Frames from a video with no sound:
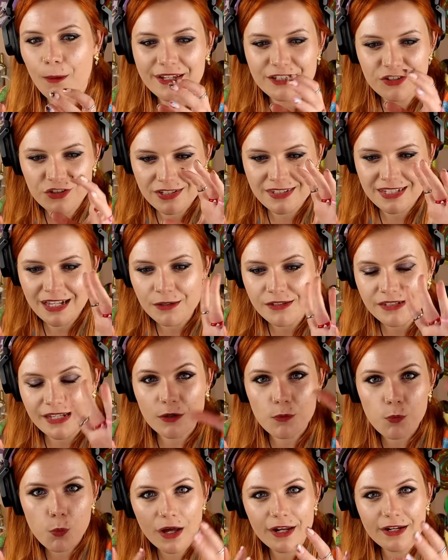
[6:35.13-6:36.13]
It just sounds
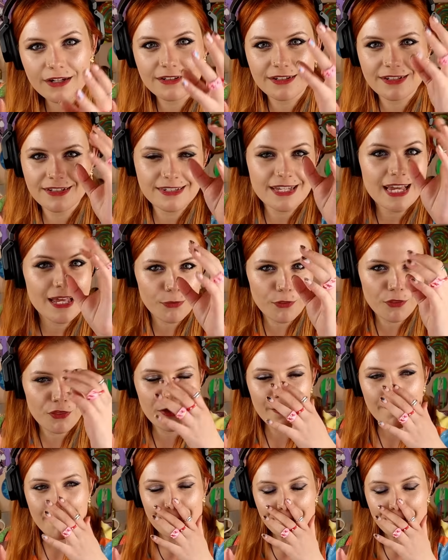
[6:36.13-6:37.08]
like one synth.